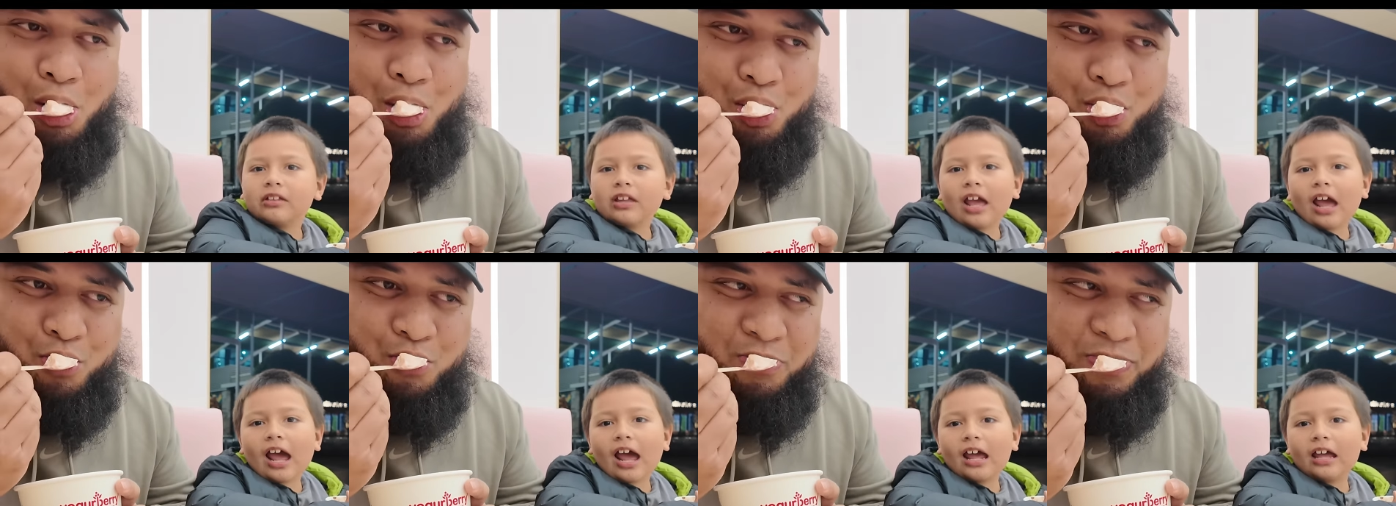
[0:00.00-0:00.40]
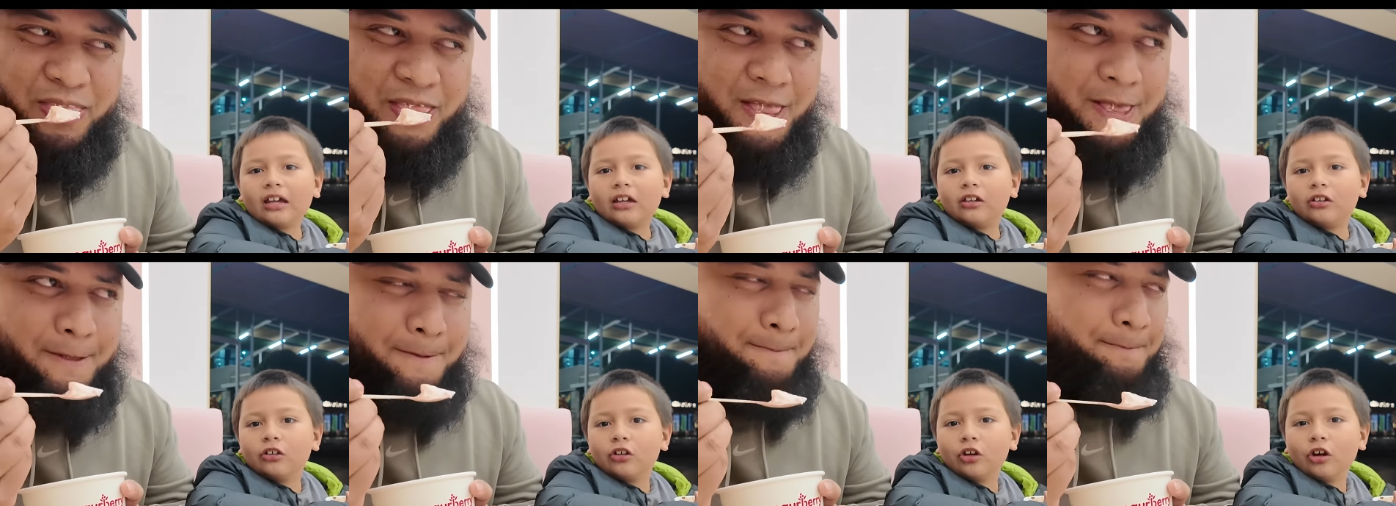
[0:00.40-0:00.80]

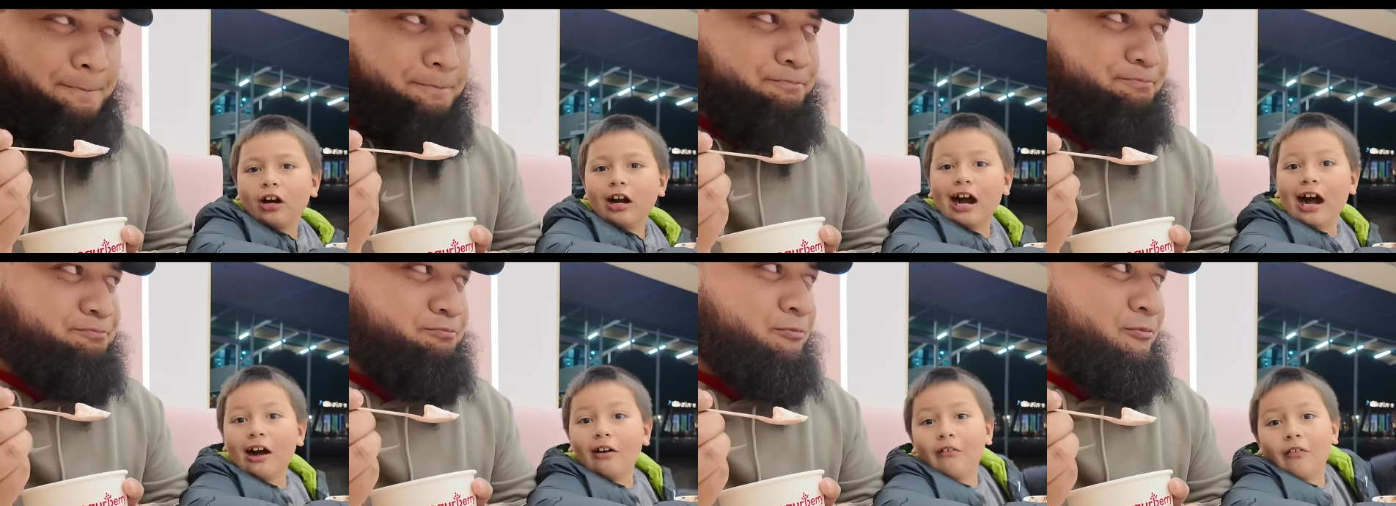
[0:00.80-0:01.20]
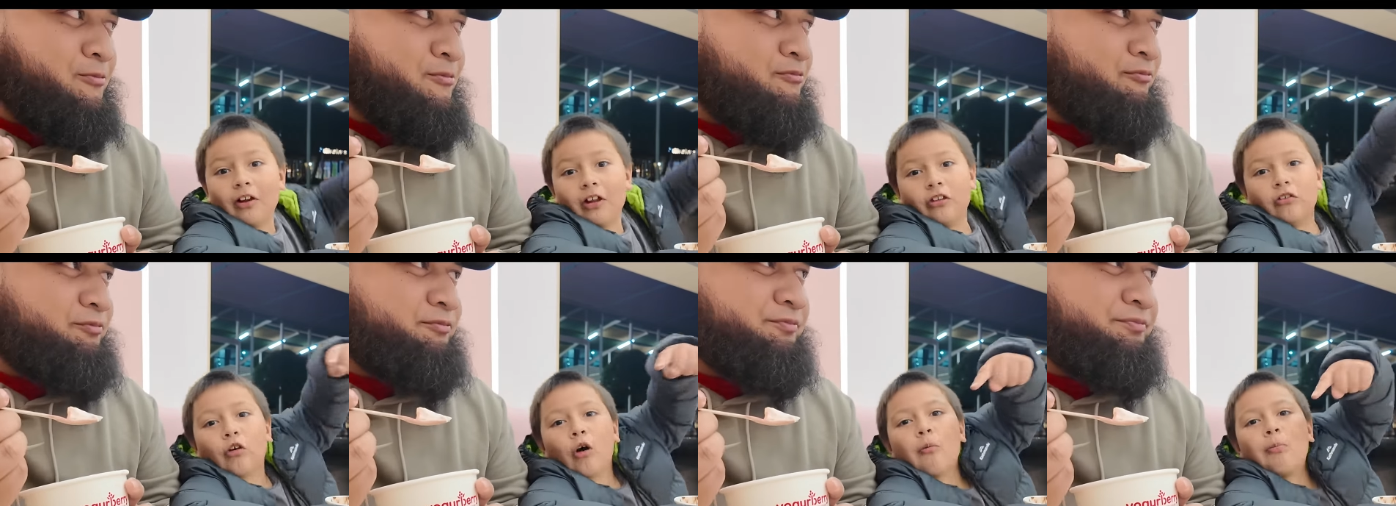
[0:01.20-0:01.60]
Speaker 1: Yeah, you don't
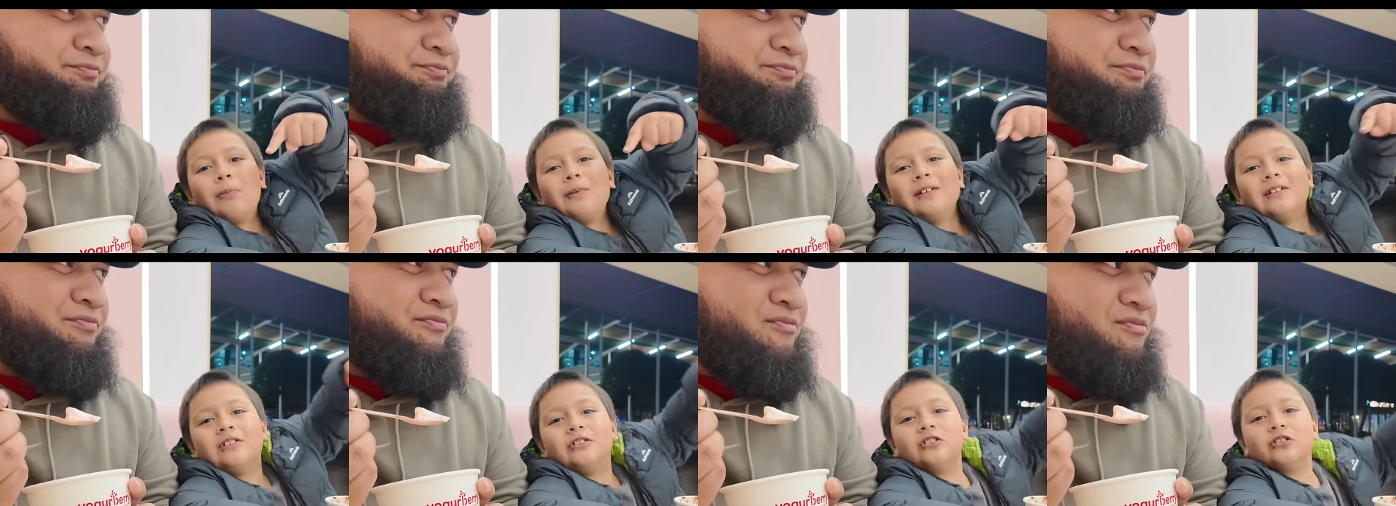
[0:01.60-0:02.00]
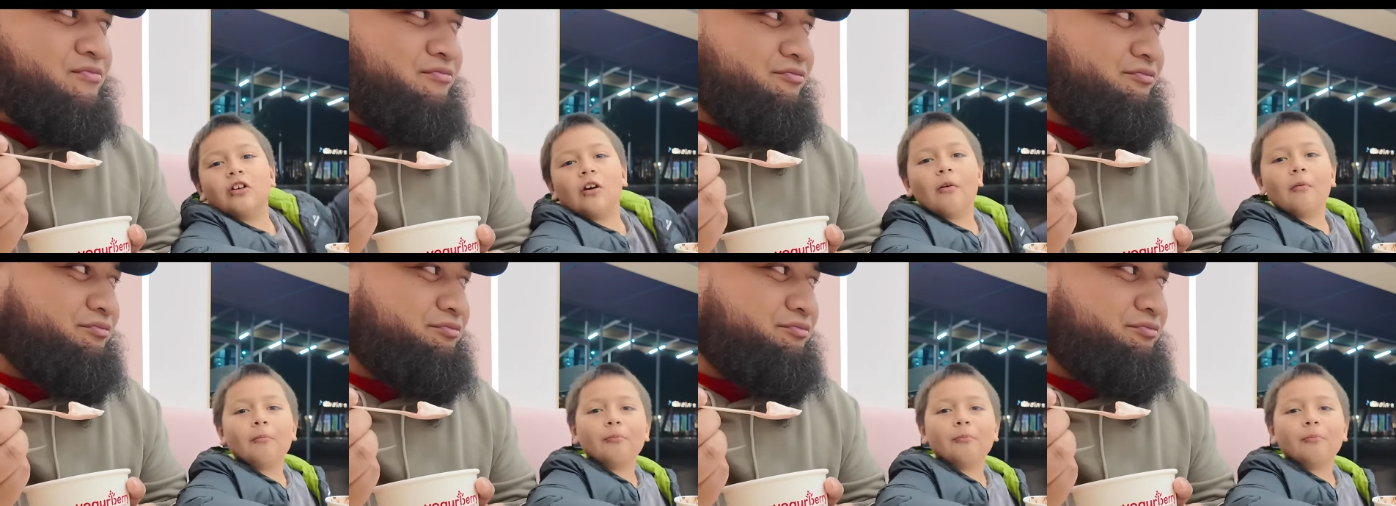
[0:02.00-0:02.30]
have any toppings.